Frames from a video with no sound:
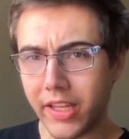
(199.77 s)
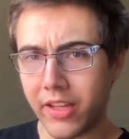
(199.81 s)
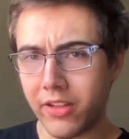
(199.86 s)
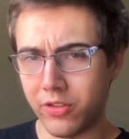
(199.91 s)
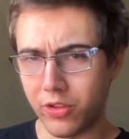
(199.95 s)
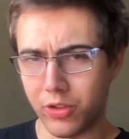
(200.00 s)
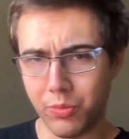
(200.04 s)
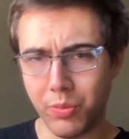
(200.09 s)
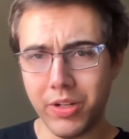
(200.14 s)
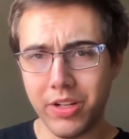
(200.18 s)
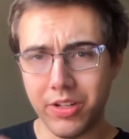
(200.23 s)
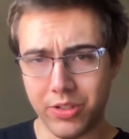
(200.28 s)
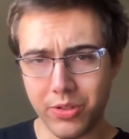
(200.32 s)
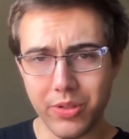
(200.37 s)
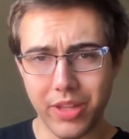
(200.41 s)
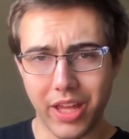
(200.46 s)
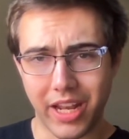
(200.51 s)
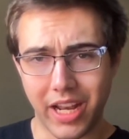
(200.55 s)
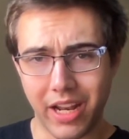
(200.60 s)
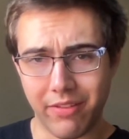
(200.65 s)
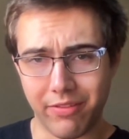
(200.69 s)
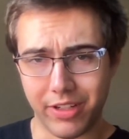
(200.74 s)
You'd want to do
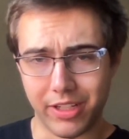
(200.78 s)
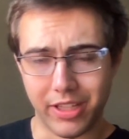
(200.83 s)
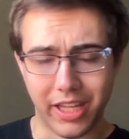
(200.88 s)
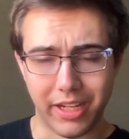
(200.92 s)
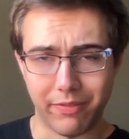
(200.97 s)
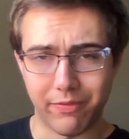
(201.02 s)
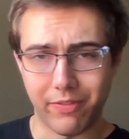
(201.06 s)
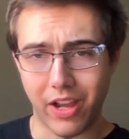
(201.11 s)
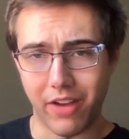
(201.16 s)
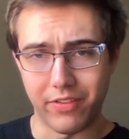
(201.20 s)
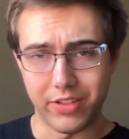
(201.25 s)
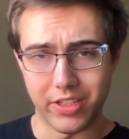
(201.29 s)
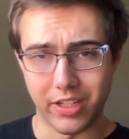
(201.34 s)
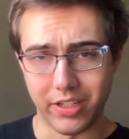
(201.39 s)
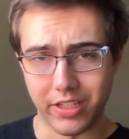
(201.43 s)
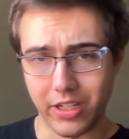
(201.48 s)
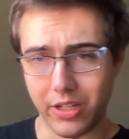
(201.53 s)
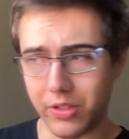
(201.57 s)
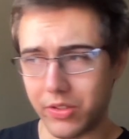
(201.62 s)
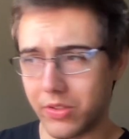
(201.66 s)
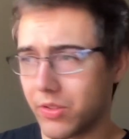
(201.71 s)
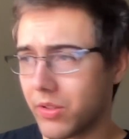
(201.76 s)
that every, like, 5 or 10
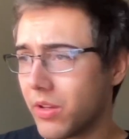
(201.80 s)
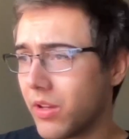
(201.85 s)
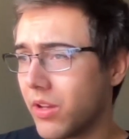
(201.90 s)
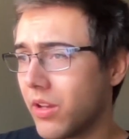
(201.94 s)
years.